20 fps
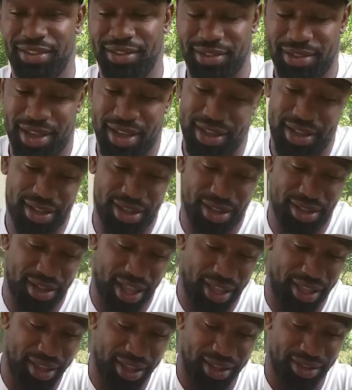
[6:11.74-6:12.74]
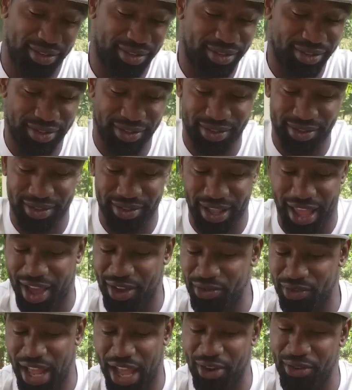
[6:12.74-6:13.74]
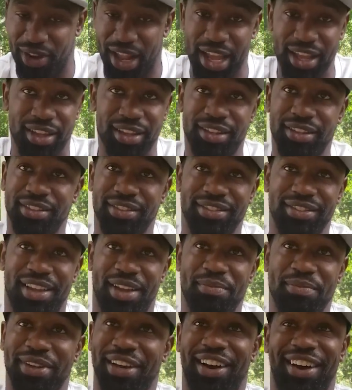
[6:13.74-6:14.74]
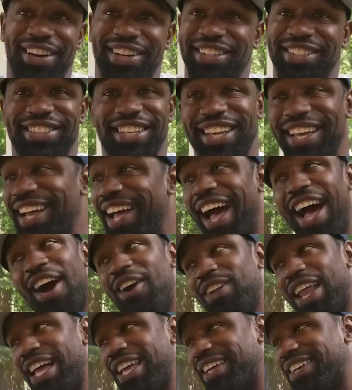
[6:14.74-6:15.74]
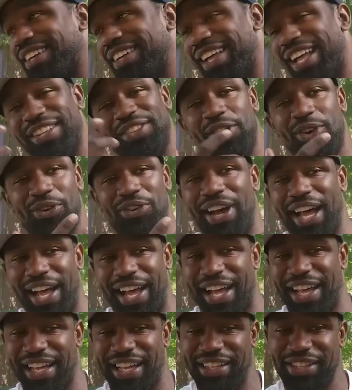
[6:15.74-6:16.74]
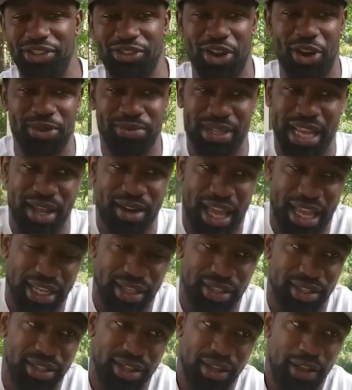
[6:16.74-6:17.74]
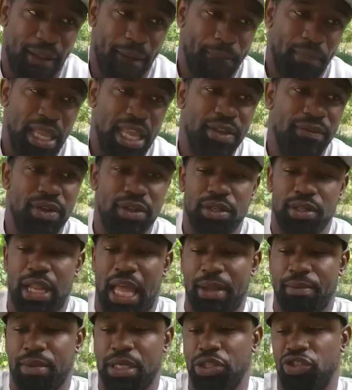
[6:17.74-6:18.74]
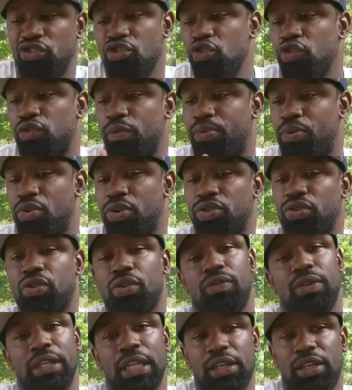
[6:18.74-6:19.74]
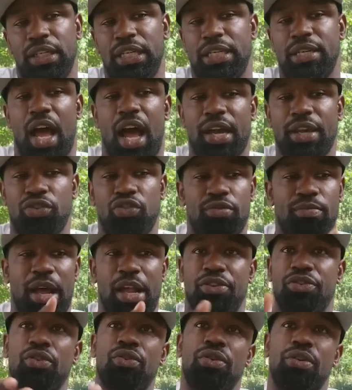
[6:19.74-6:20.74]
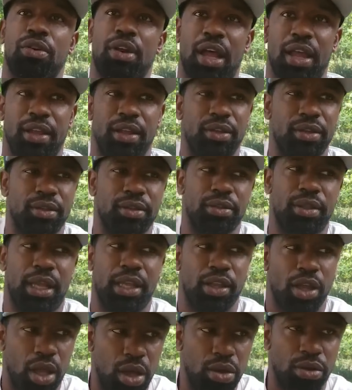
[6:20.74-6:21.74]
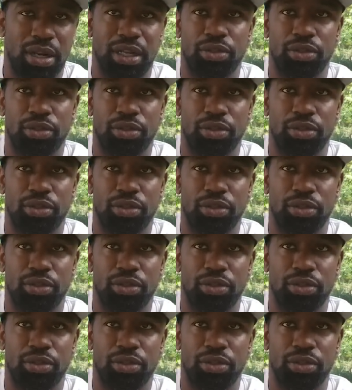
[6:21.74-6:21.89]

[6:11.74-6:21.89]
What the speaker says: Yeah, I guess. I don't like it. I'm gonna be honest. I don't like it. I don't. You know what I'm saying? Like, even like 'cause news reporters are literally knocking on my door, like yo.